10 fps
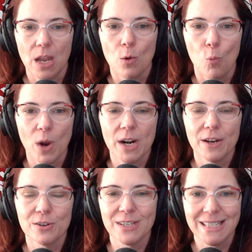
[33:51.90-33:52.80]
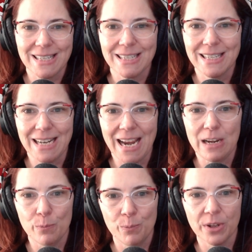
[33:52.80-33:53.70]

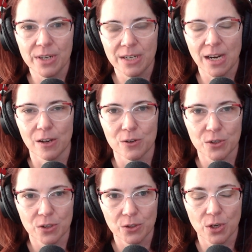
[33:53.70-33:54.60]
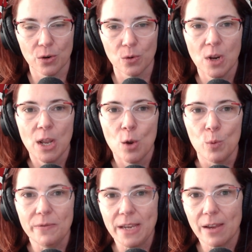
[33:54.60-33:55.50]
$168 billion. So
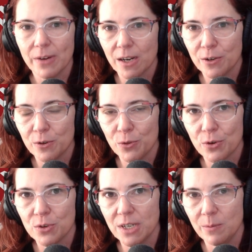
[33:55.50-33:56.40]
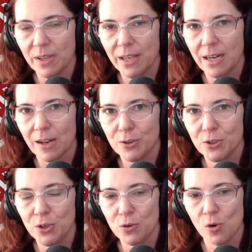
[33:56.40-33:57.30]
we've given $113 billion
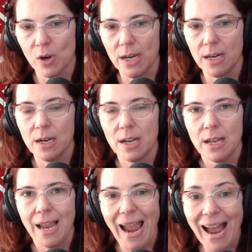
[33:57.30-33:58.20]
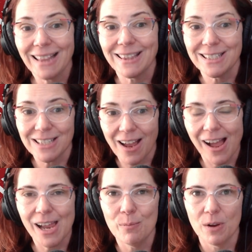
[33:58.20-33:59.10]
to Ukraine. At the
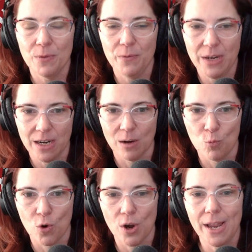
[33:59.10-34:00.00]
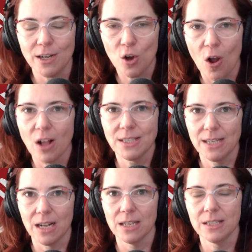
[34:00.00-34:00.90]
time of the Vietnam War, it cost
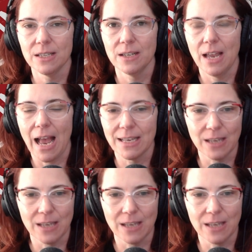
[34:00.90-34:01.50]
us as